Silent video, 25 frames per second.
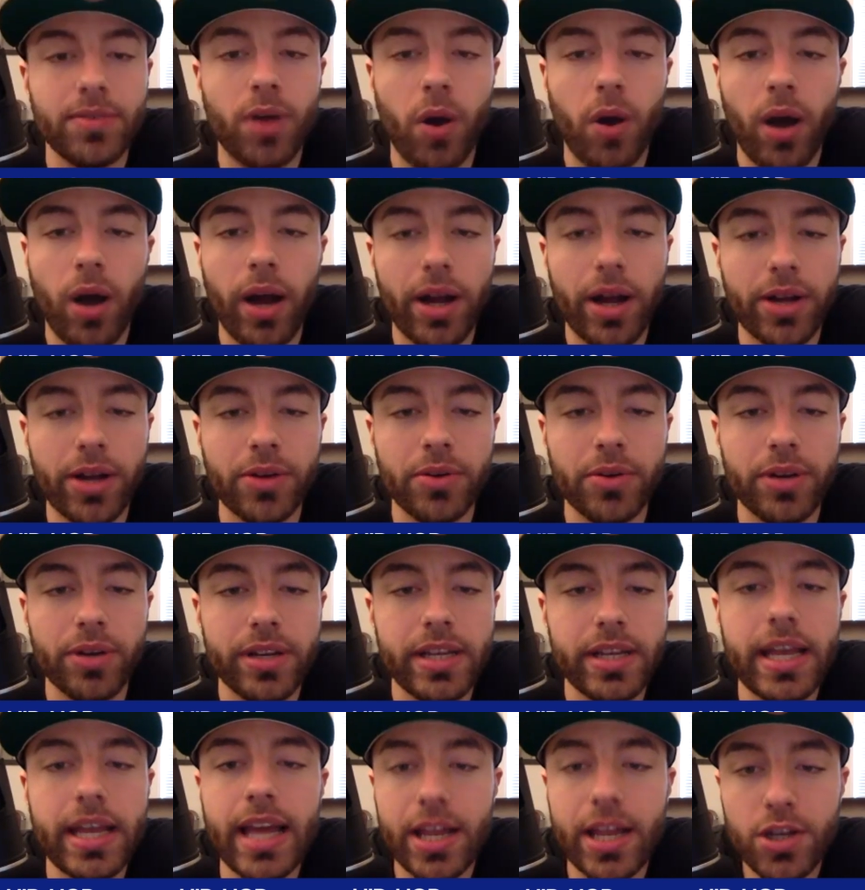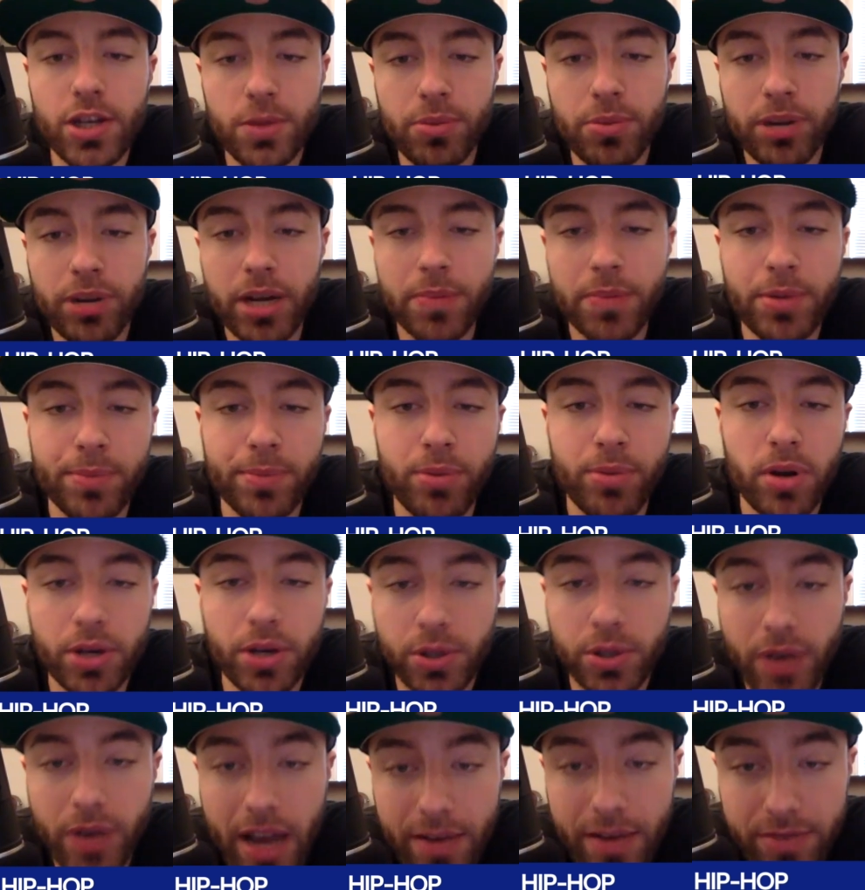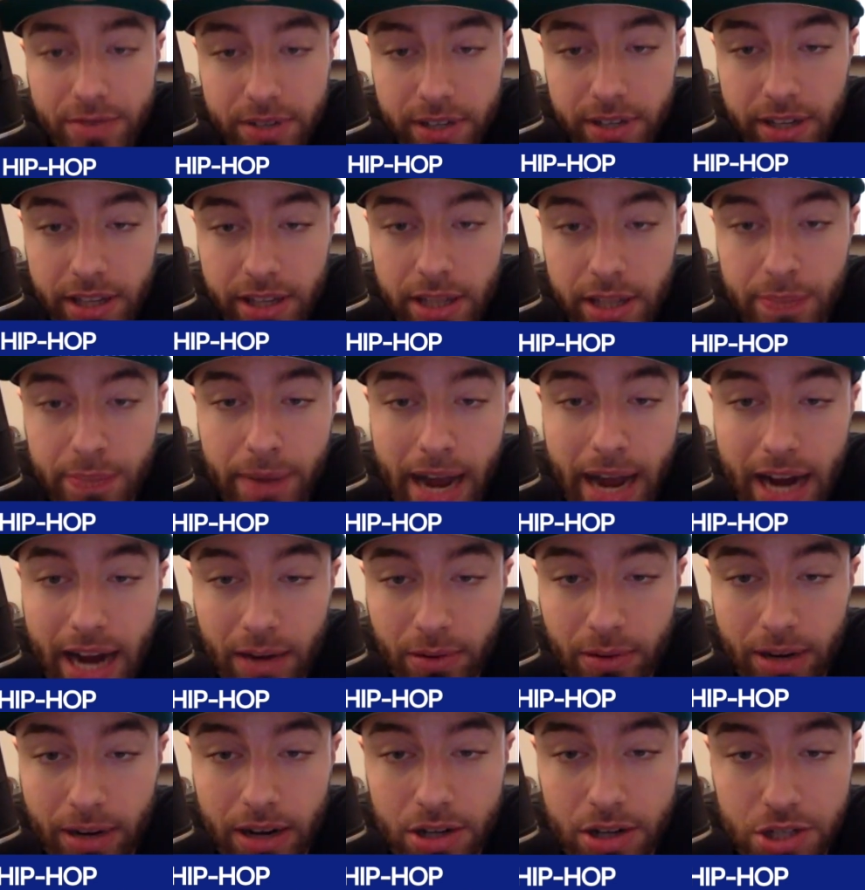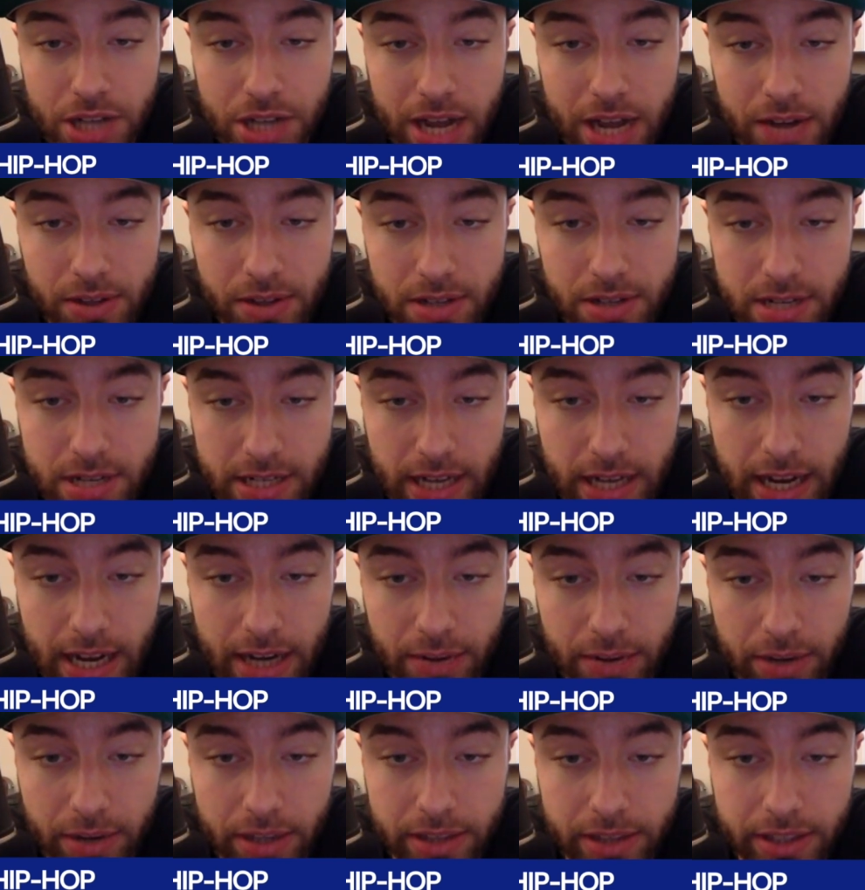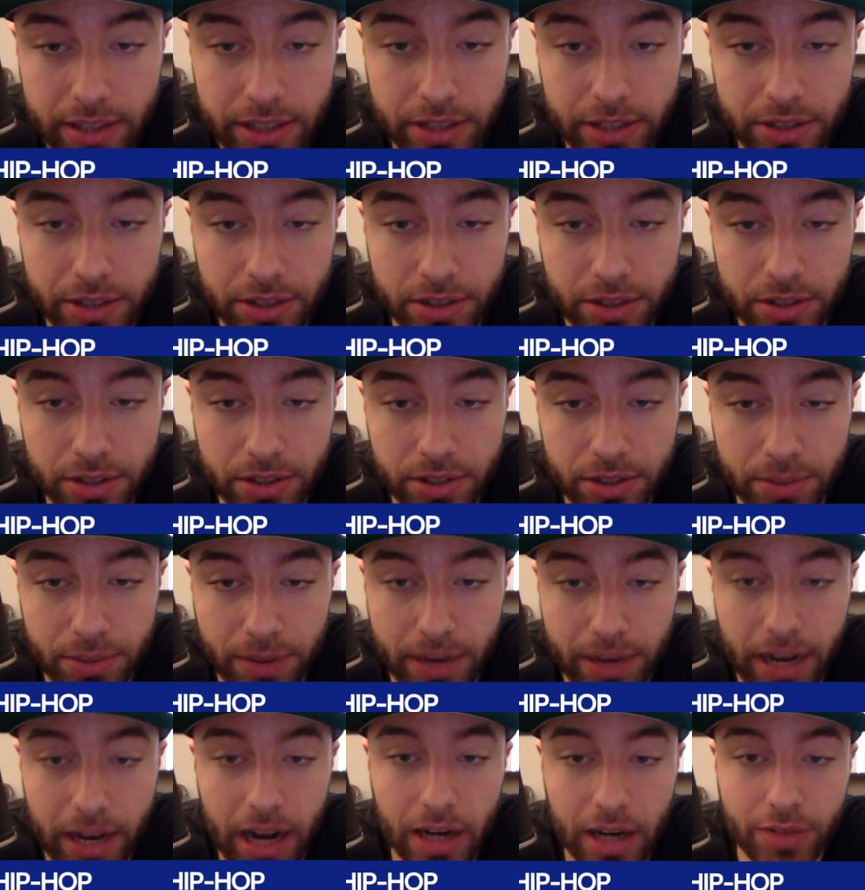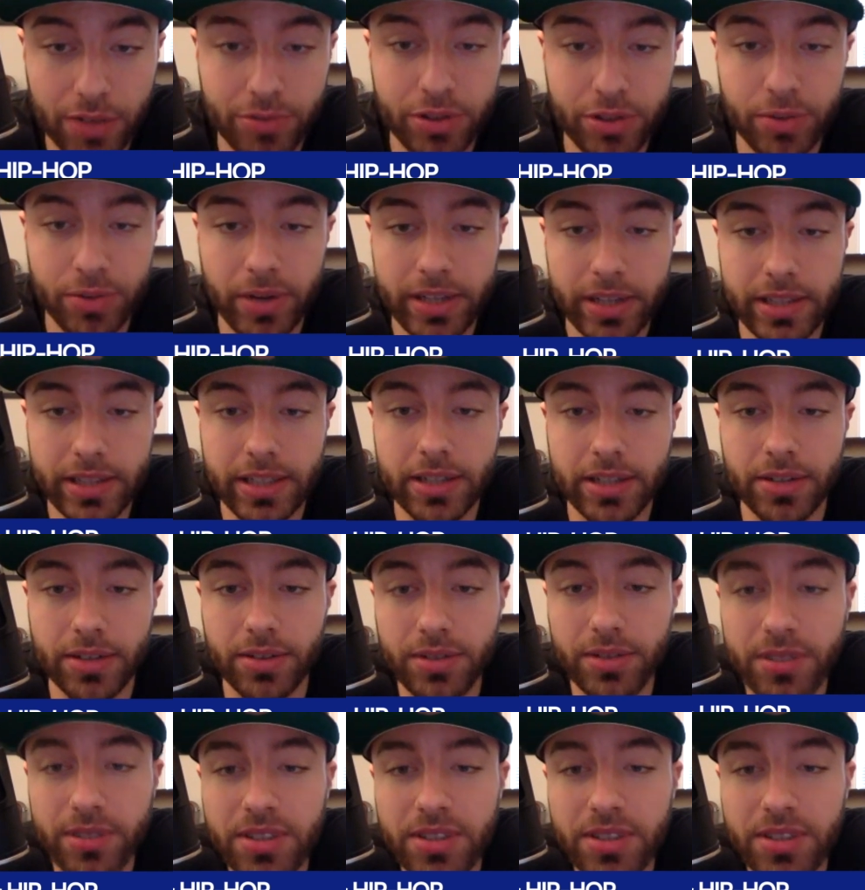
Oh, I agree. And you bring up your book. You have it in the background, Shatter the Sky, right there. Your your mm. biography, right there.